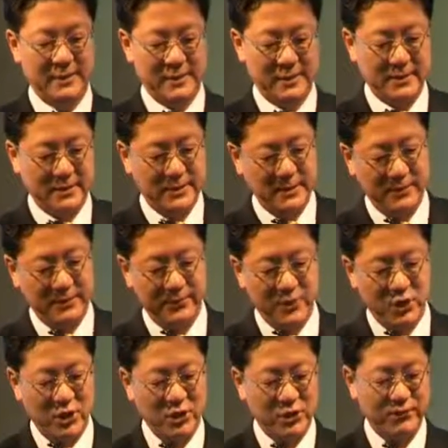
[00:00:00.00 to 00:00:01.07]
the
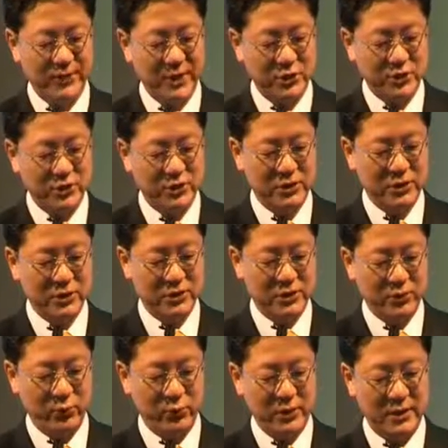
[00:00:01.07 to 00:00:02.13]
PNH
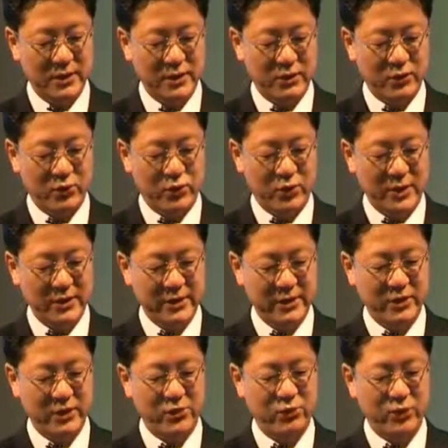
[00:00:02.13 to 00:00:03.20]
patient with
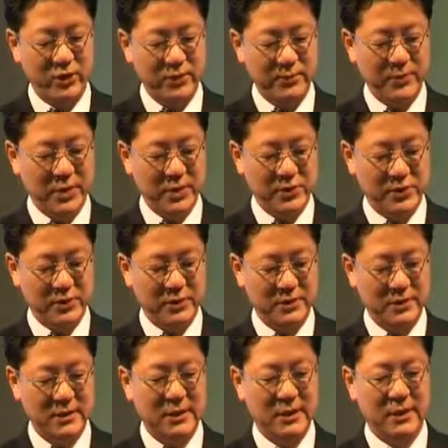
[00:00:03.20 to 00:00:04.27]
220
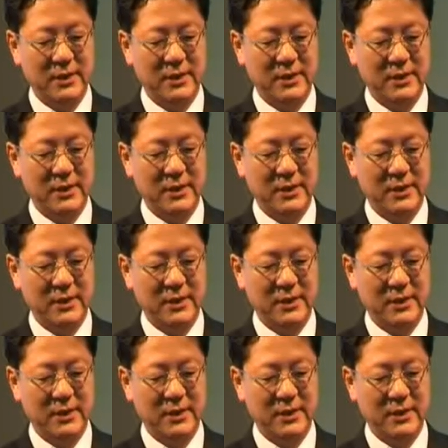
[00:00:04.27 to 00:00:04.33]
patients,